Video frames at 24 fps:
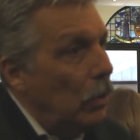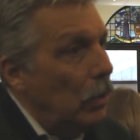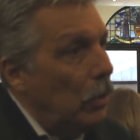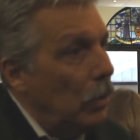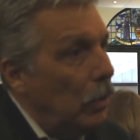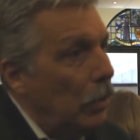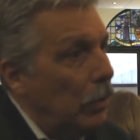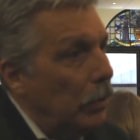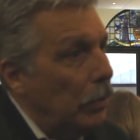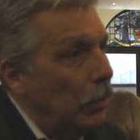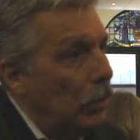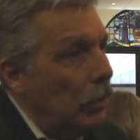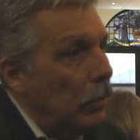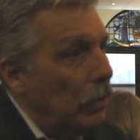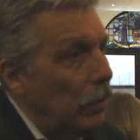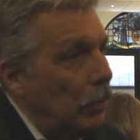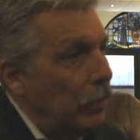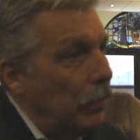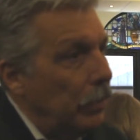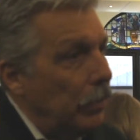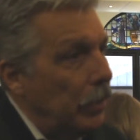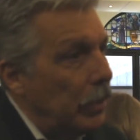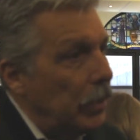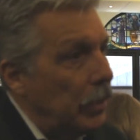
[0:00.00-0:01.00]
on
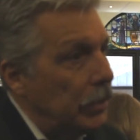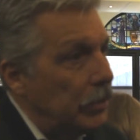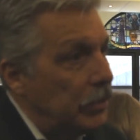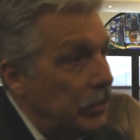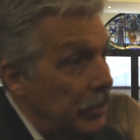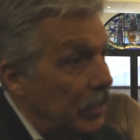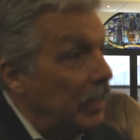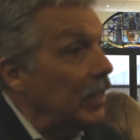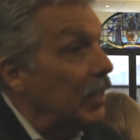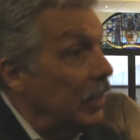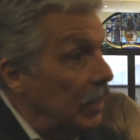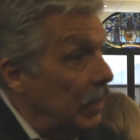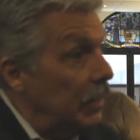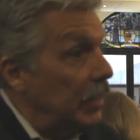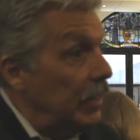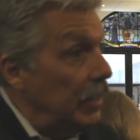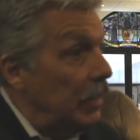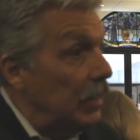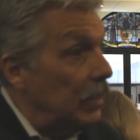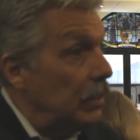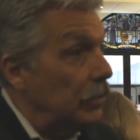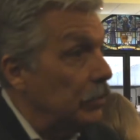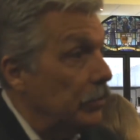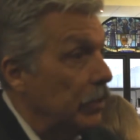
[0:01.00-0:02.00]
on the
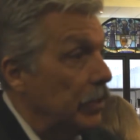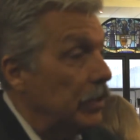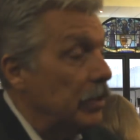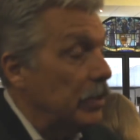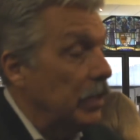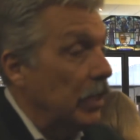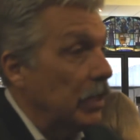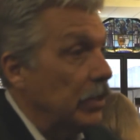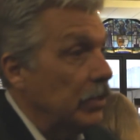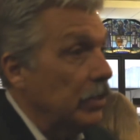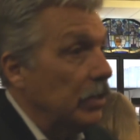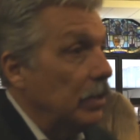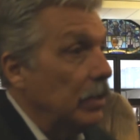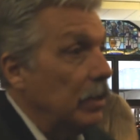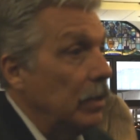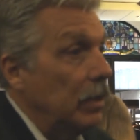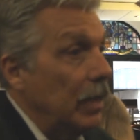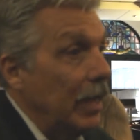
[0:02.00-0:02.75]
signaling transduction